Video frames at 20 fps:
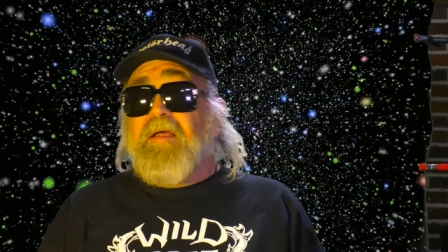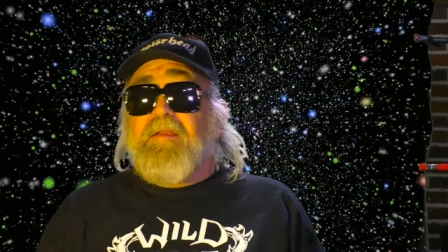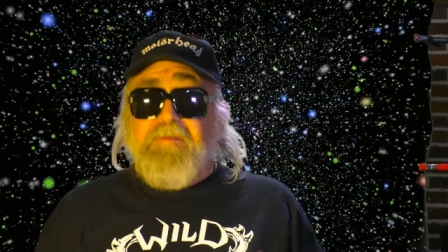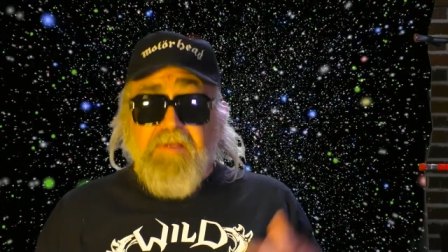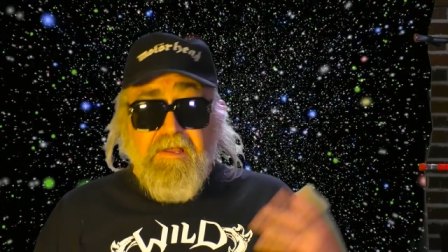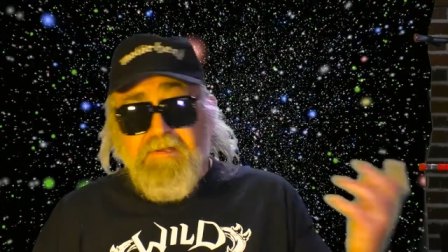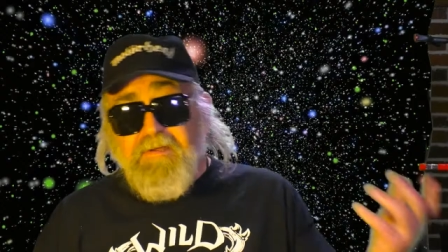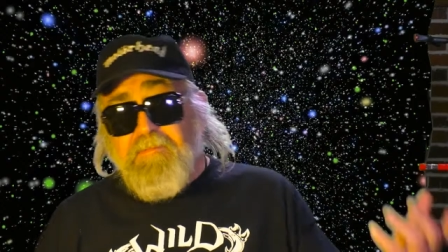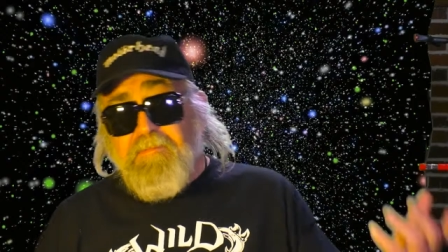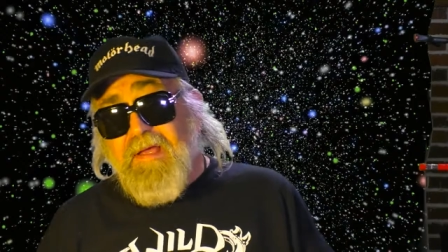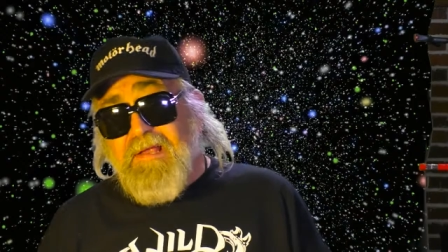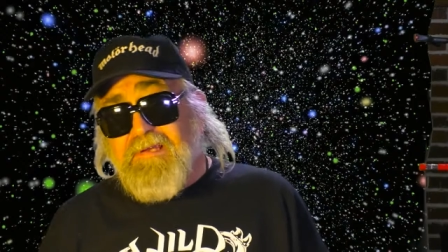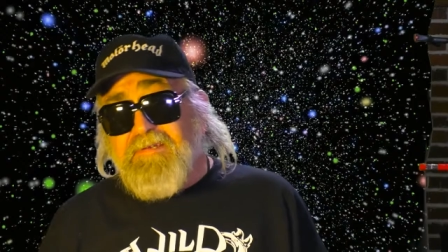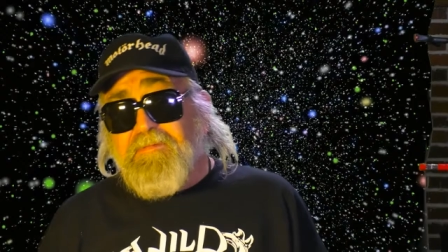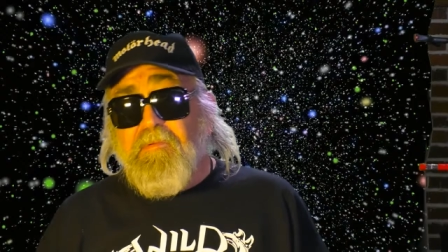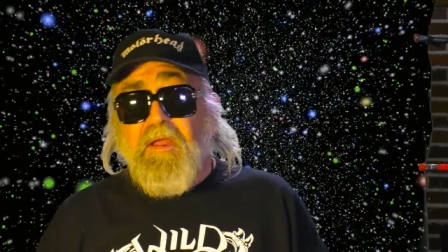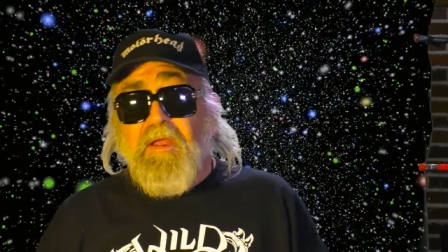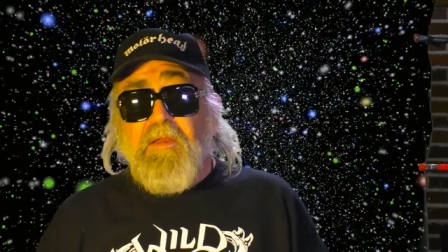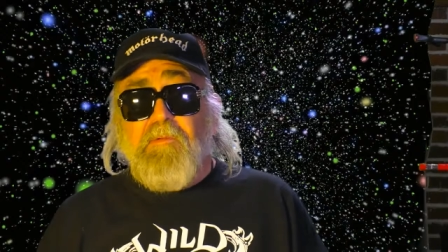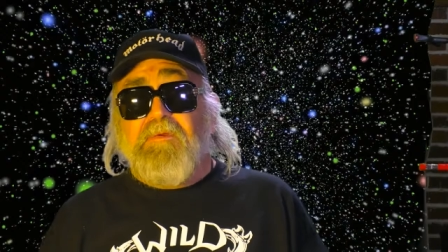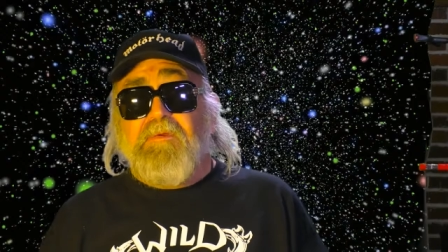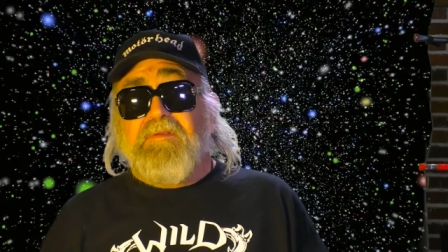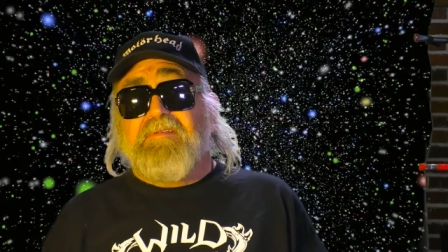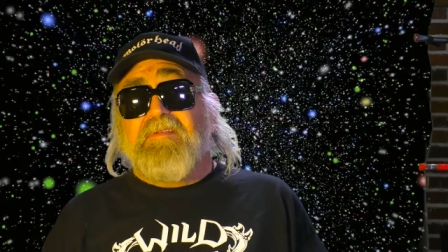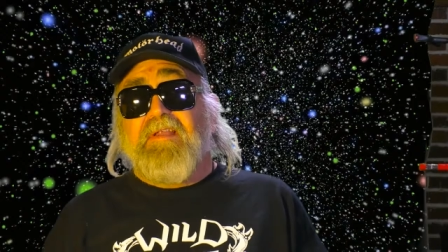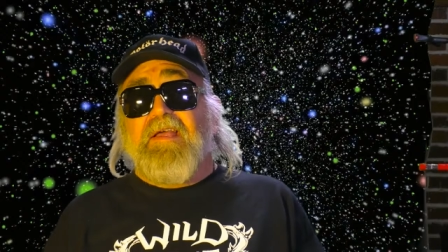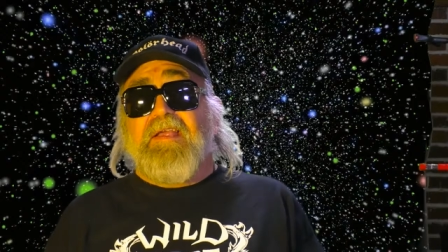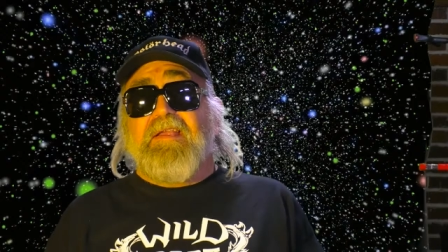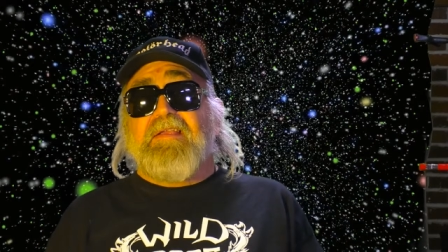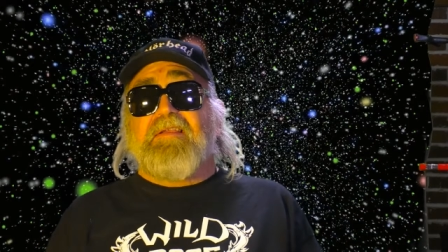Dr. Mastermind was
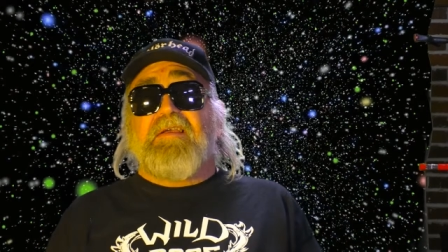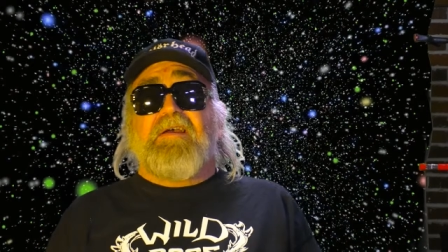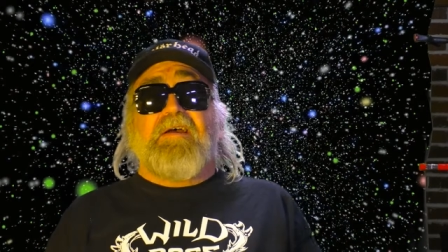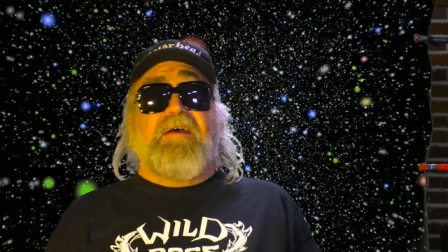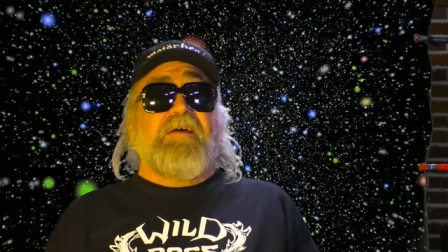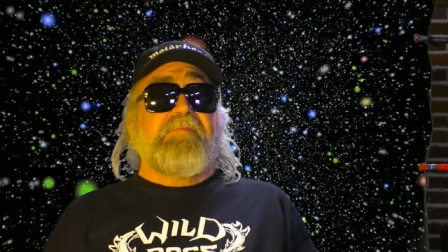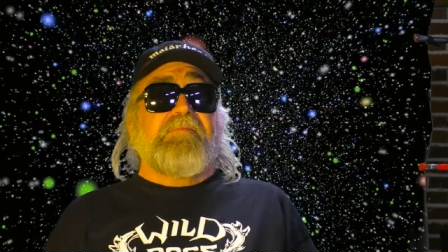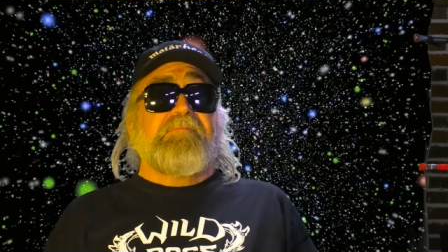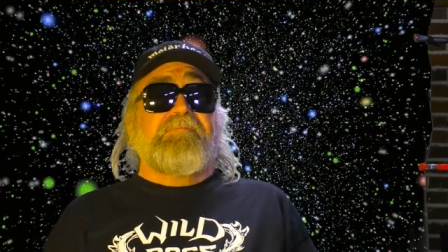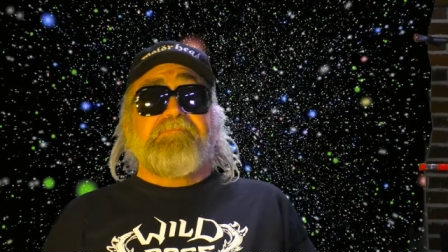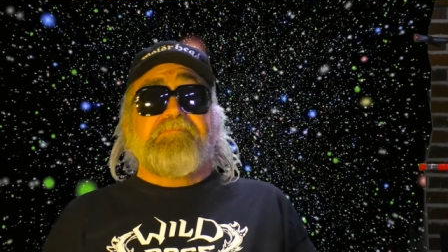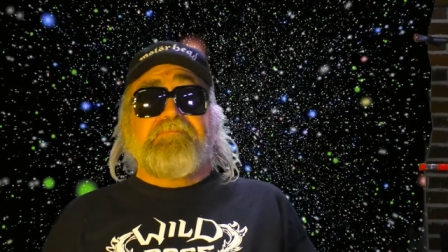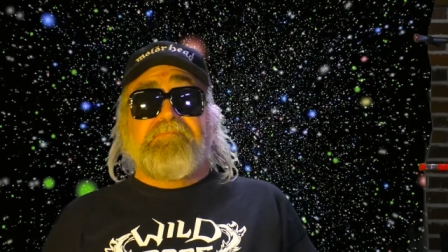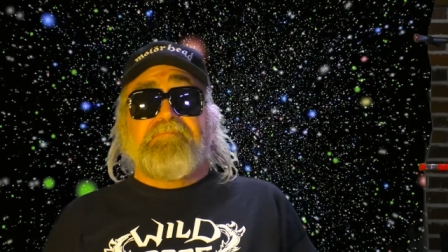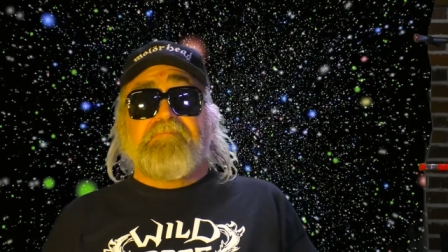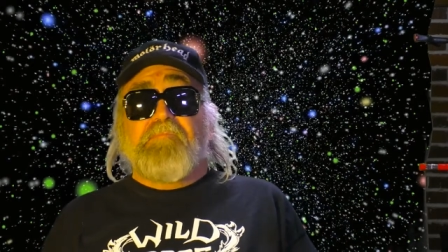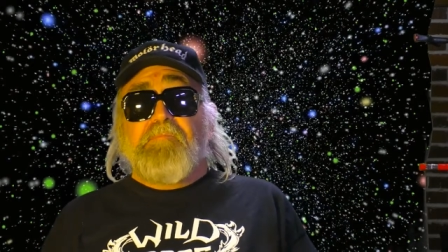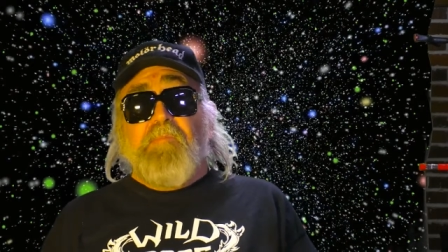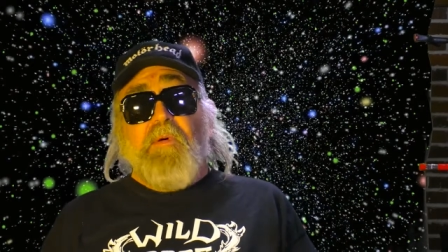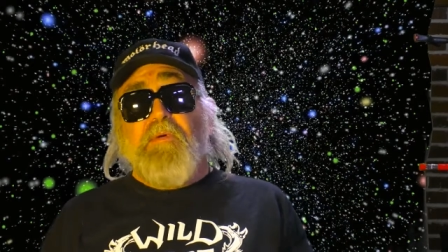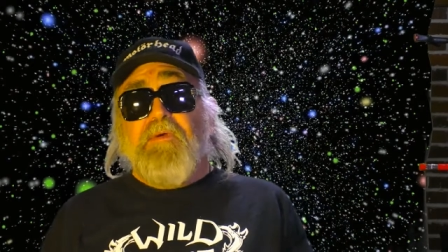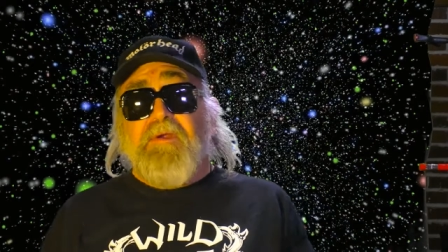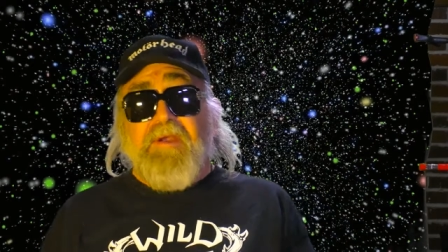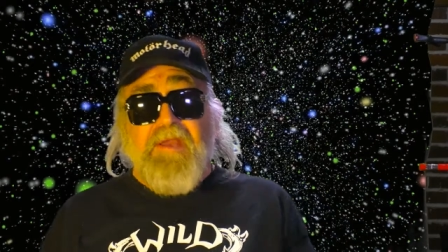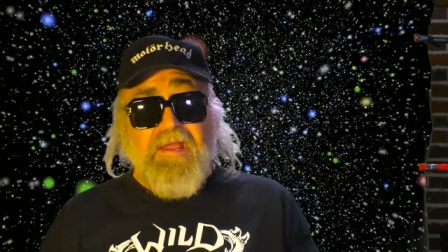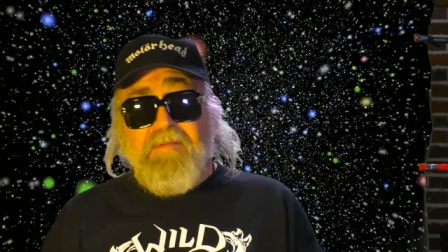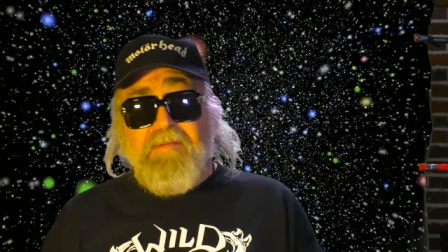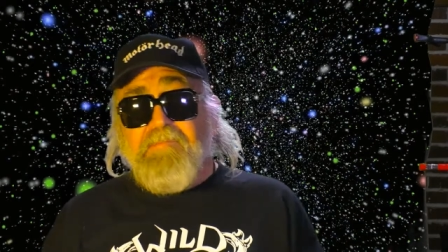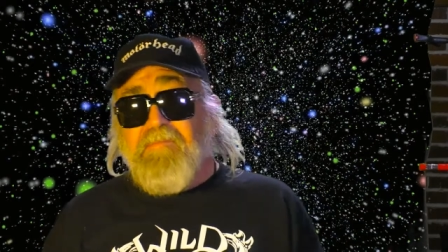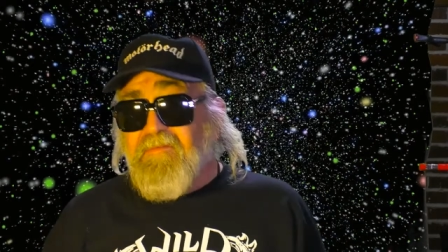like Motorhead,